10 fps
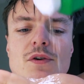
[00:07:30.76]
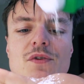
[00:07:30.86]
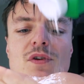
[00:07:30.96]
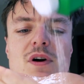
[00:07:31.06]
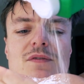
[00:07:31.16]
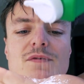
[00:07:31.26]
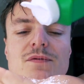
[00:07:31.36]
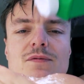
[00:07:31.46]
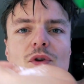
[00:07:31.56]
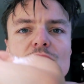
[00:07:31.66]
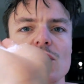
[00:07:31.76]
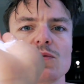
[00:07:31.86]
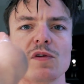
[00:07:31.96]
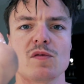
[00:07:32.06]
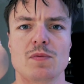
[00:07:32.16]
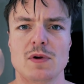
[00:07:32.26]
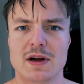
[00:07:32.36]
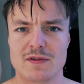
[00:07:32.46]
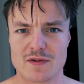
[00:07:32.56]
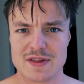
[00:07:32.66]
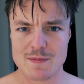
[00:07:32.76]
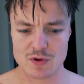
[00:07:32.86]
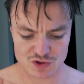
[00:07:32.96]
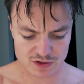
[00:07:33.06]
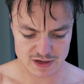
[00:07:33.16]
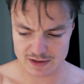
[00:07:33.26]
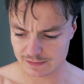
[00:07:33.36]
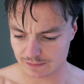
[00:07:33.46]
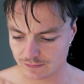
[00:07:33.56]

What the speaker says: So I'm not sure how much to apply. I've got that much on there.